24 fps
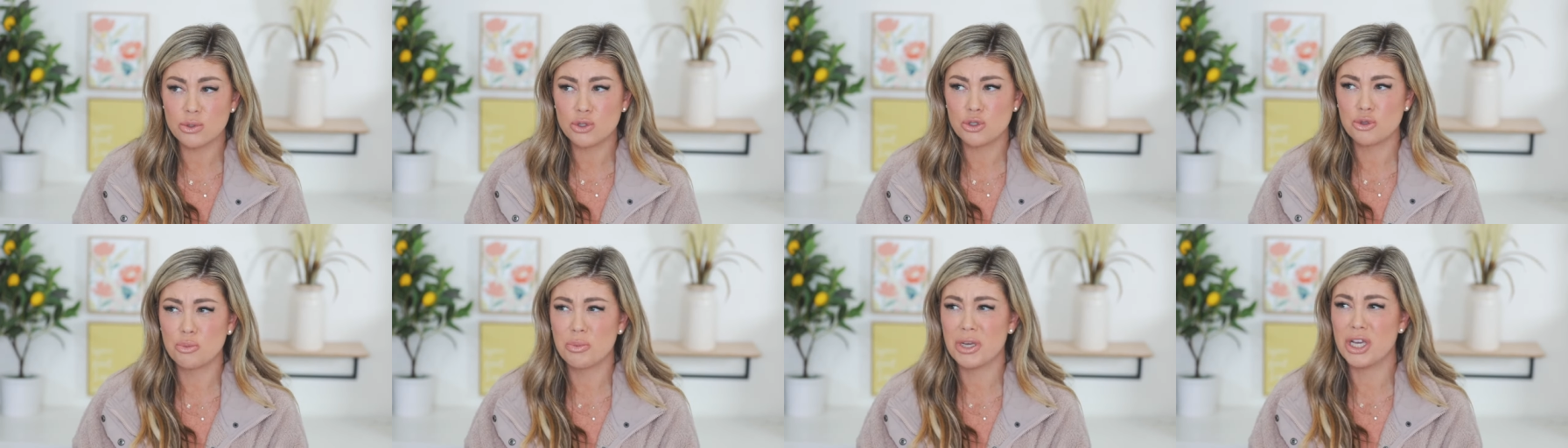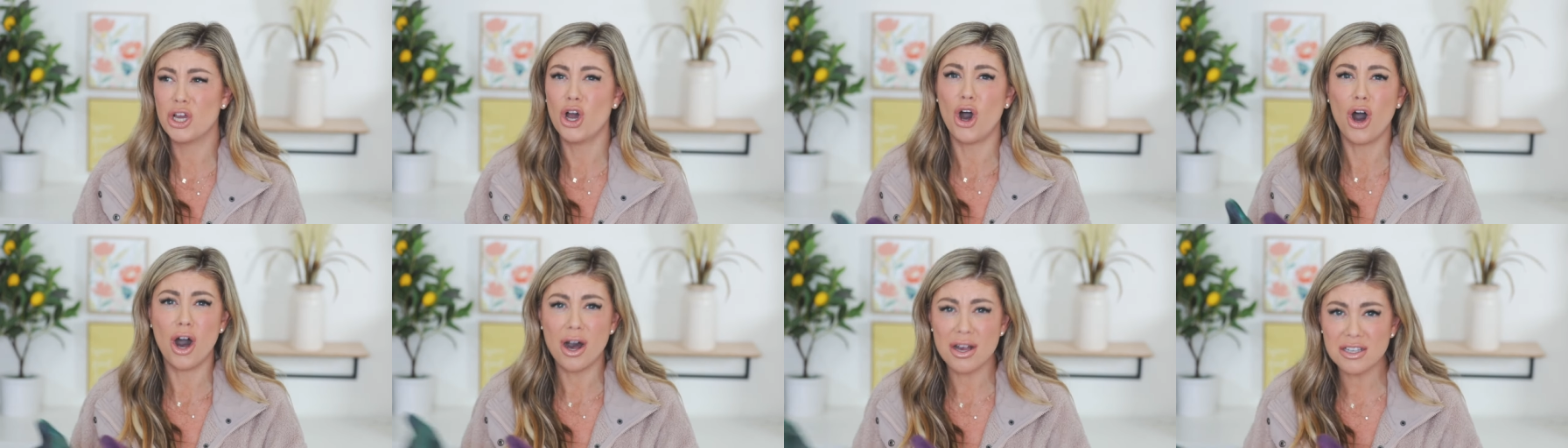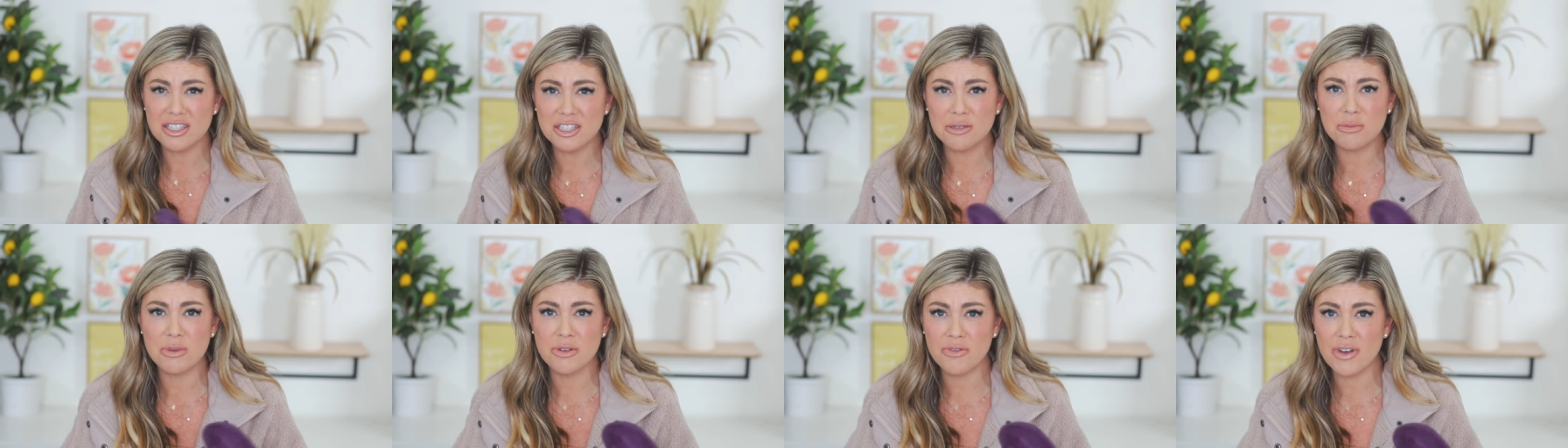which would be
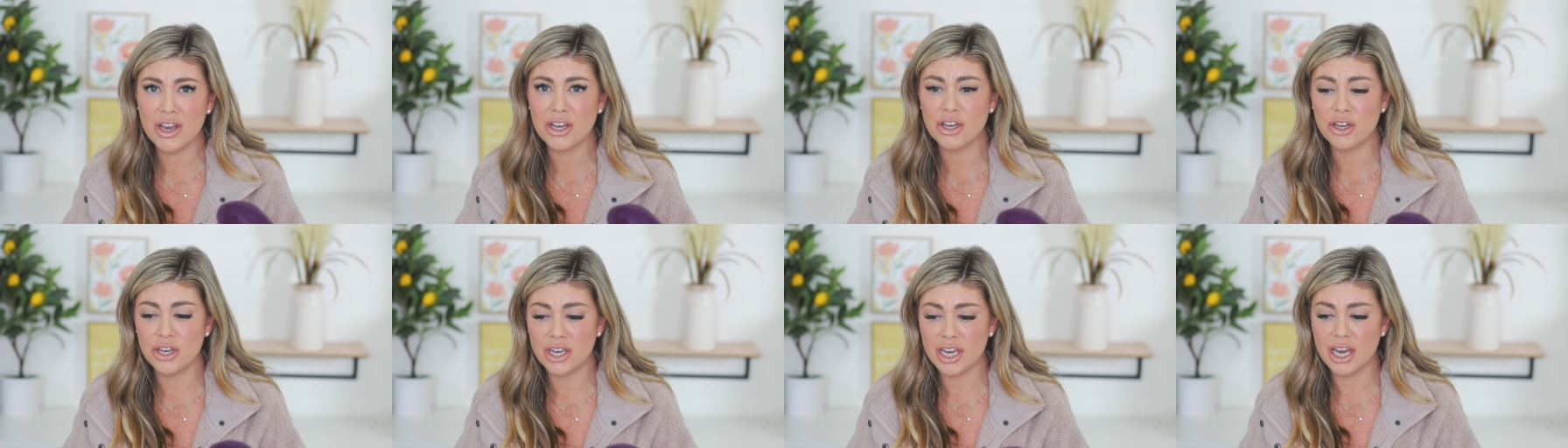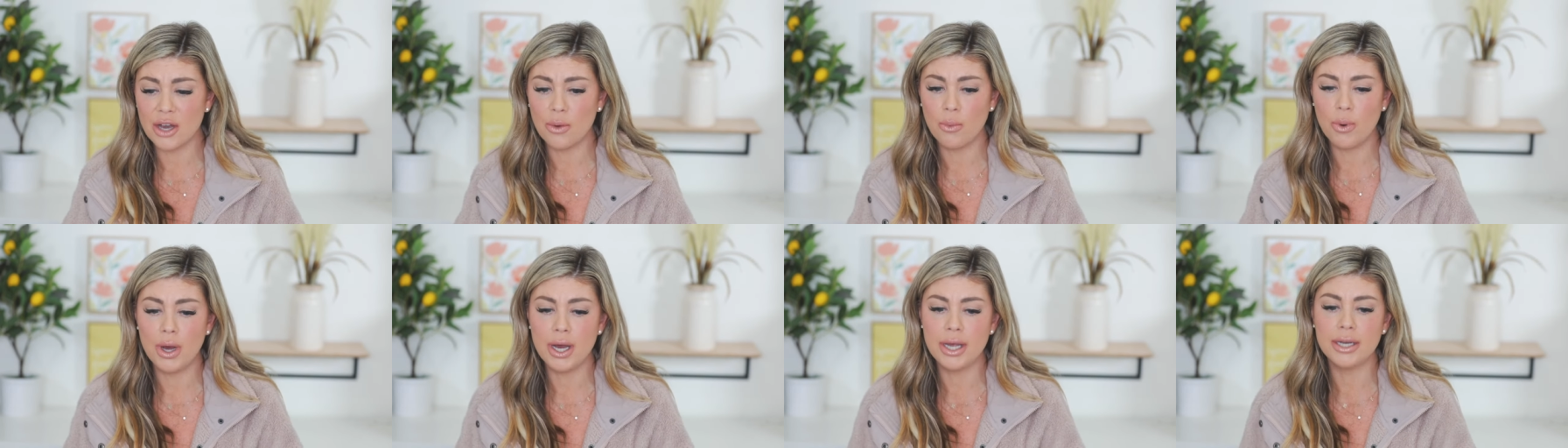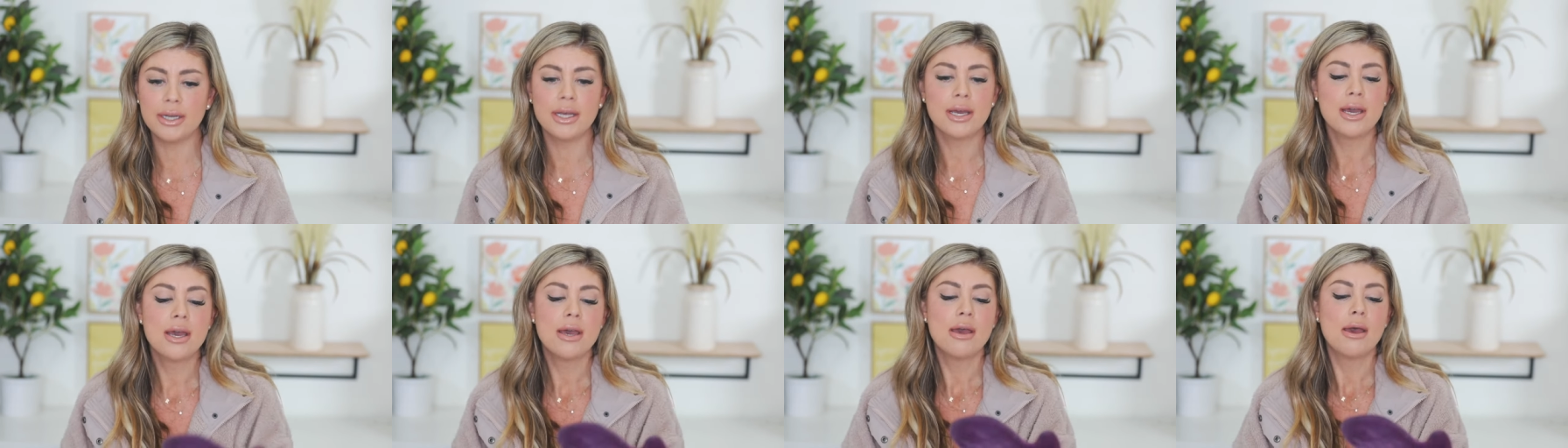awesome if I could get
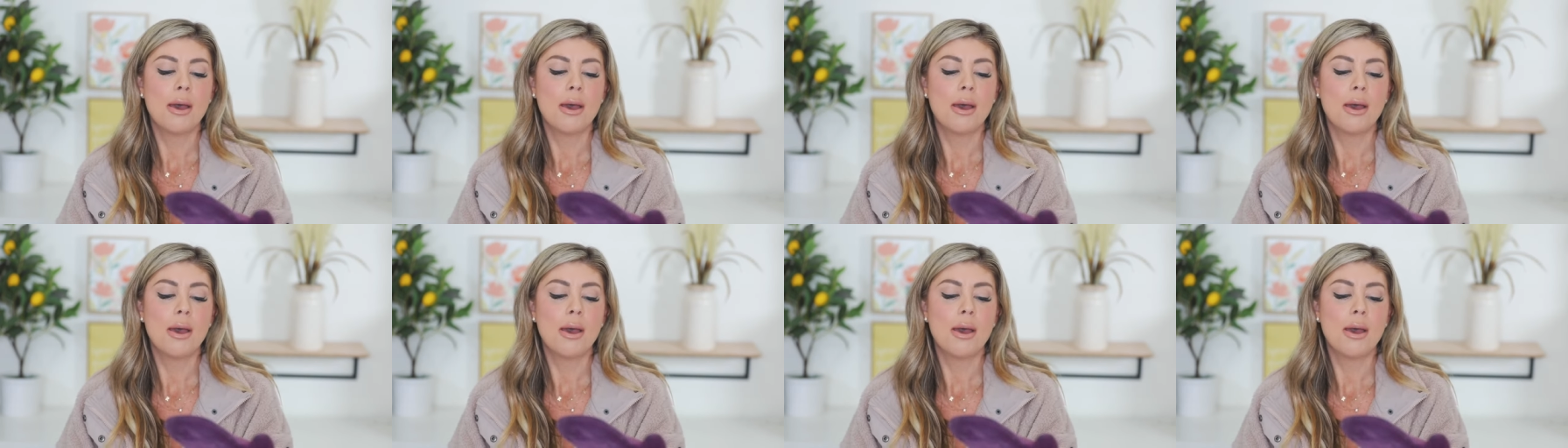one,